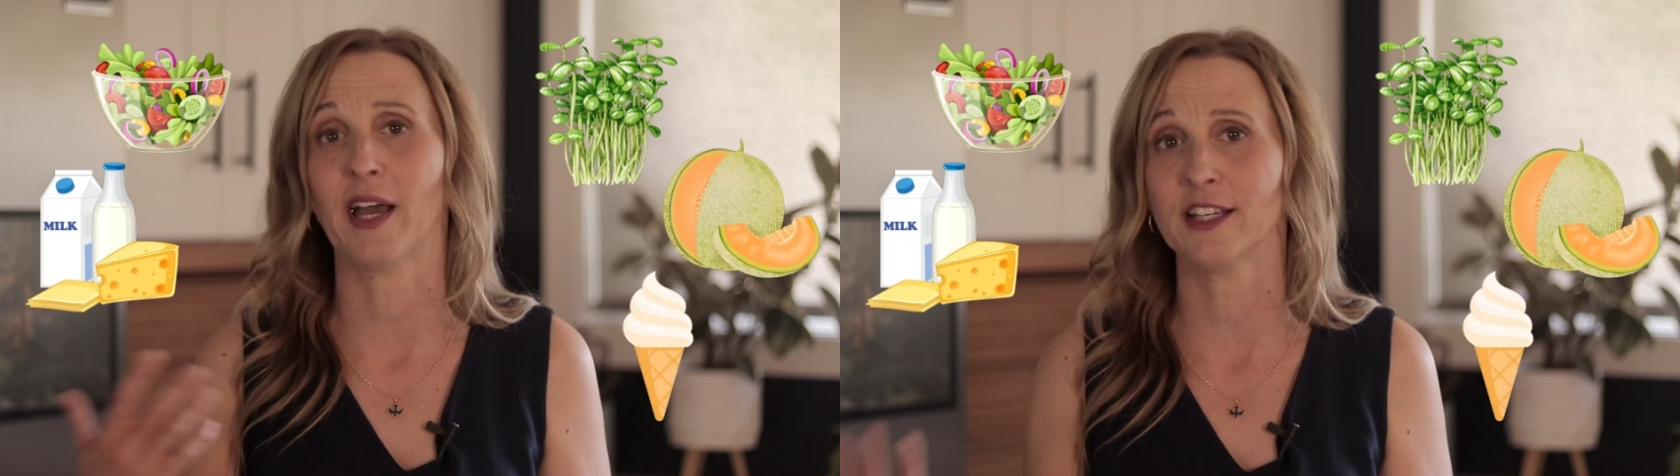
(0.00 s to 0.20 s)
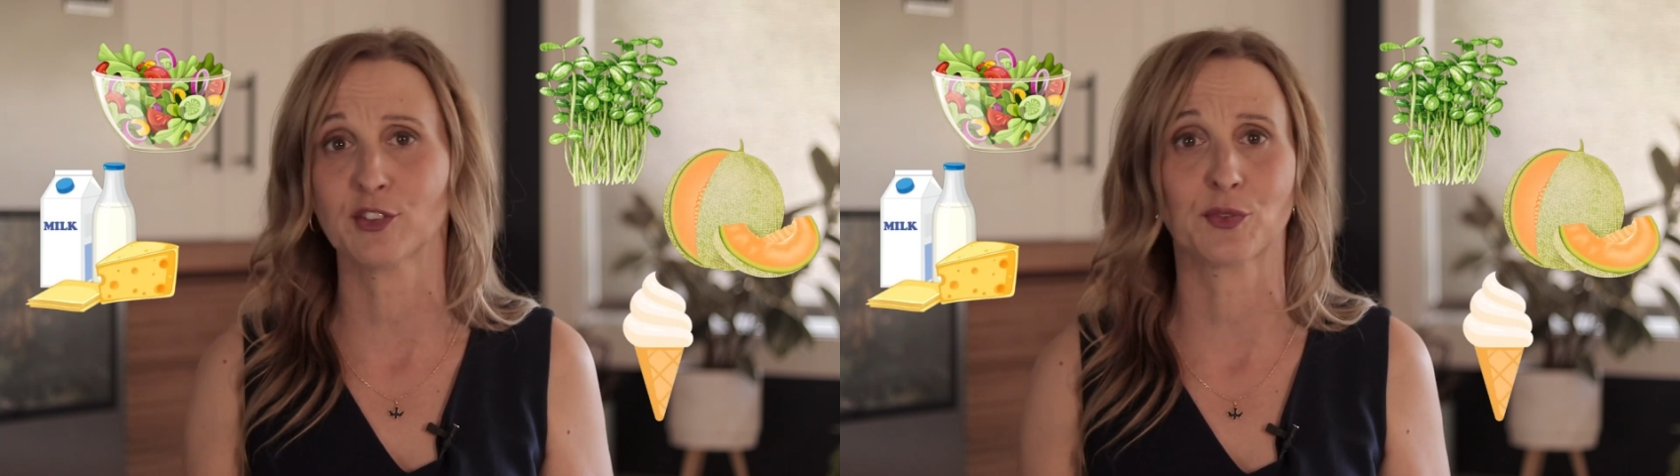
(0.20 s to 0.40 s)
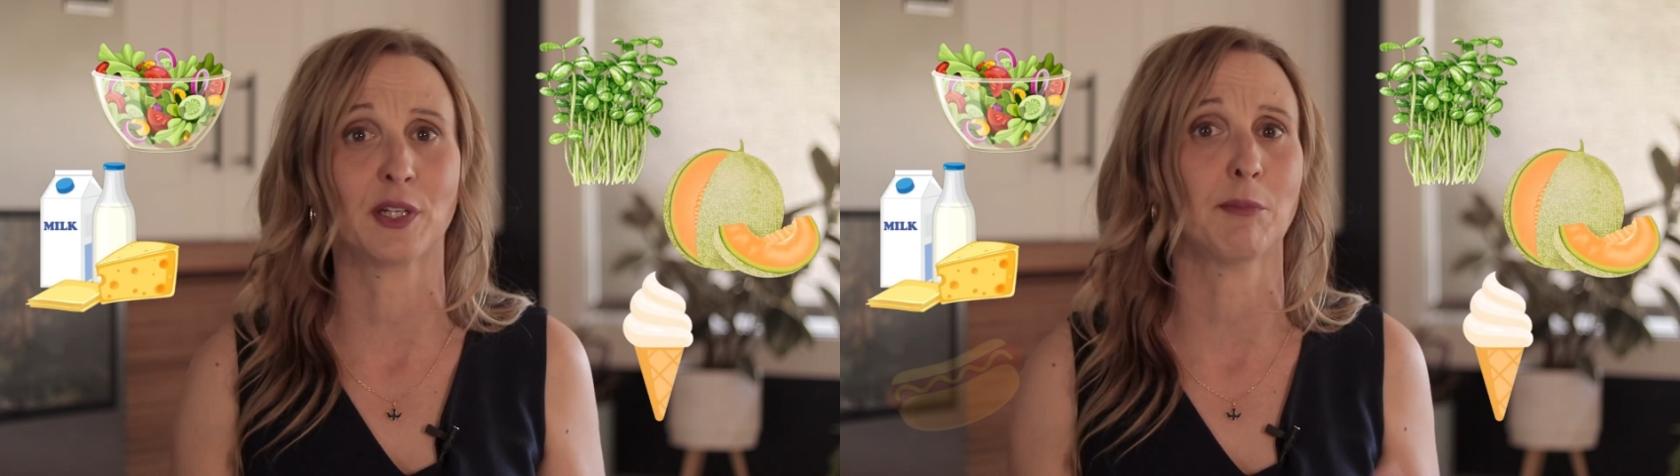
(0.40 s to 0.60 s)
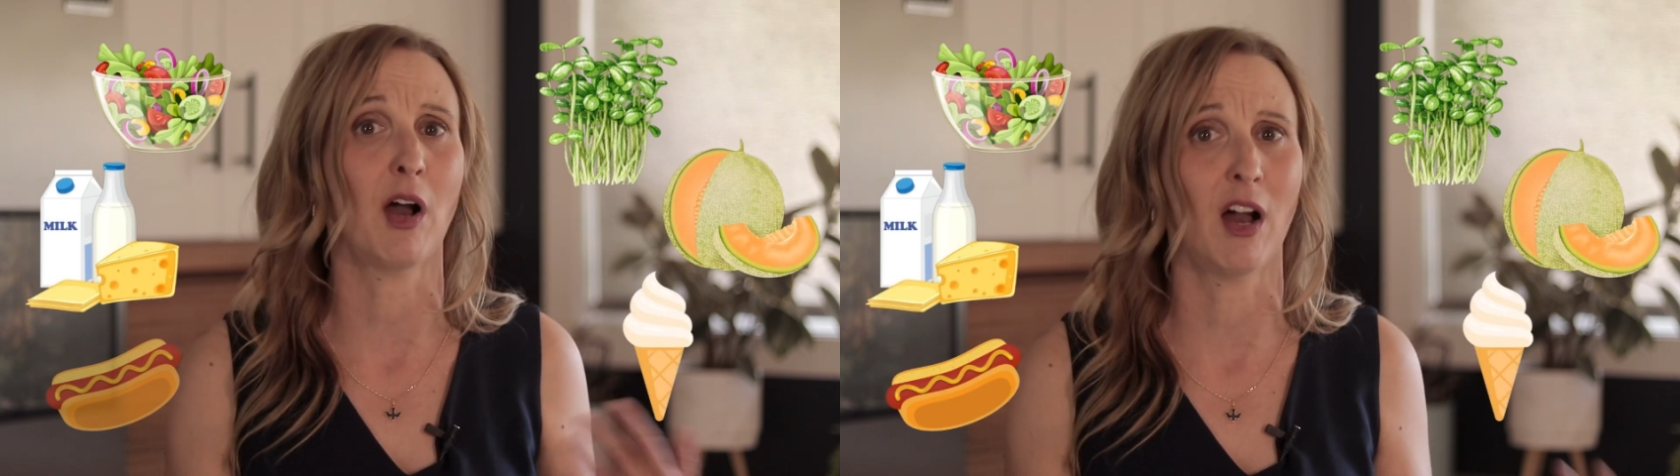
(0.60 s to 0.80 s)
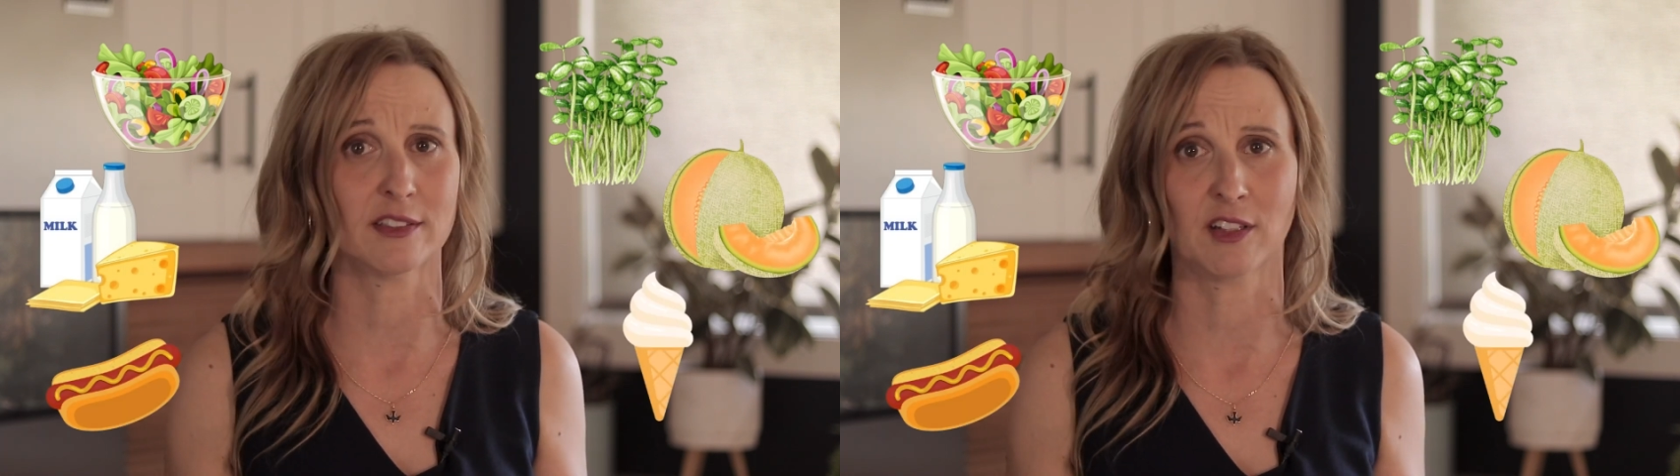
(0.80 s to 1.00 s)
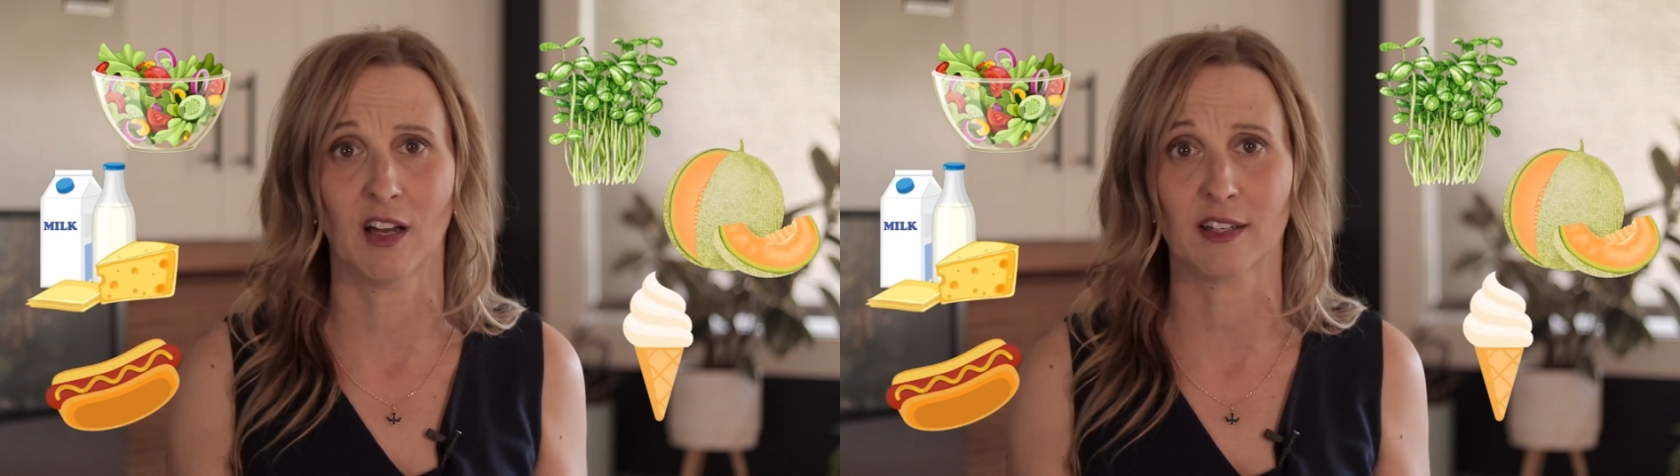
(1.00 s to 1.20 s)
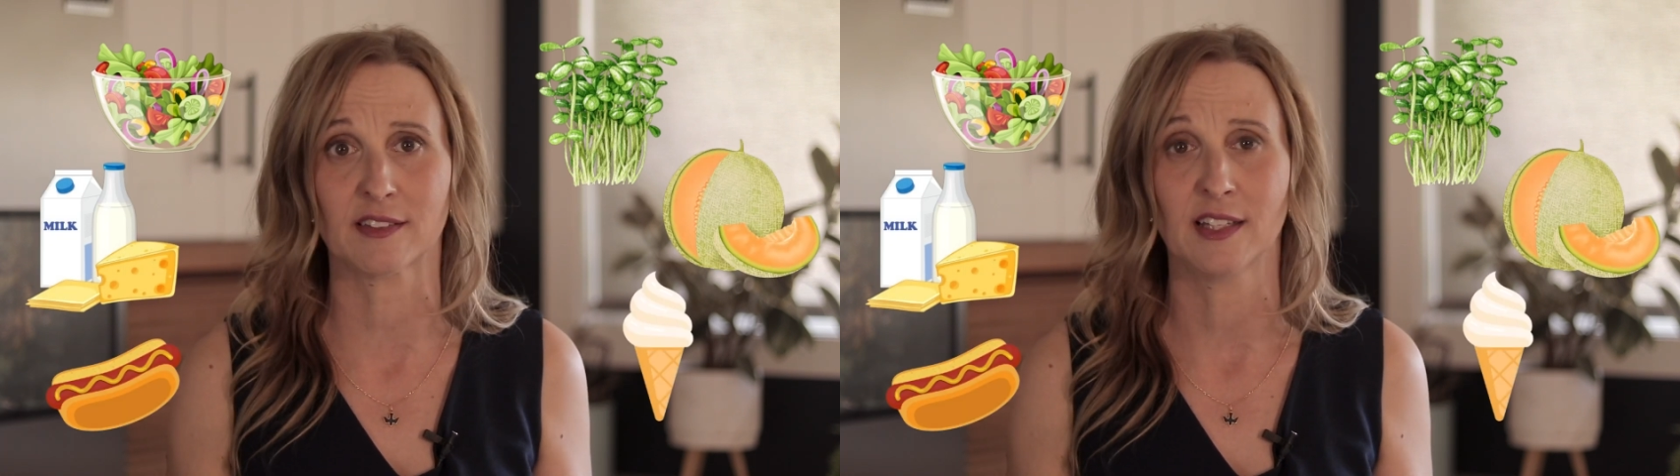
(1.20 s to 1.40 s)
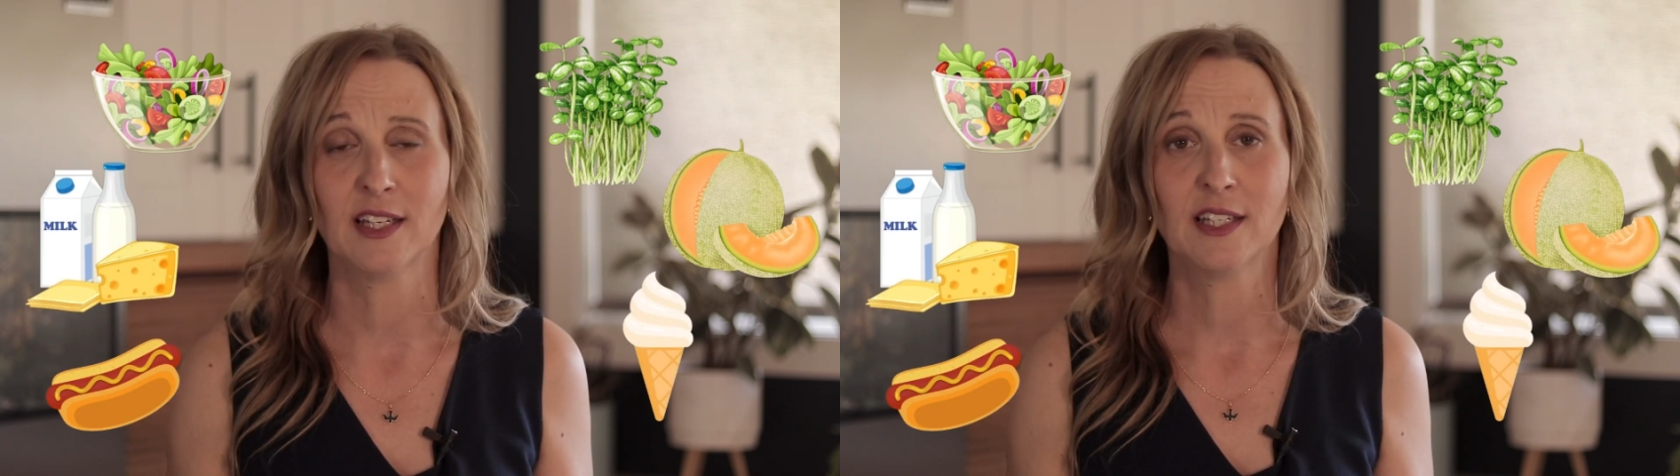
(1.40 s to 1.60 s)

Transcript: ice cream, hot dogs.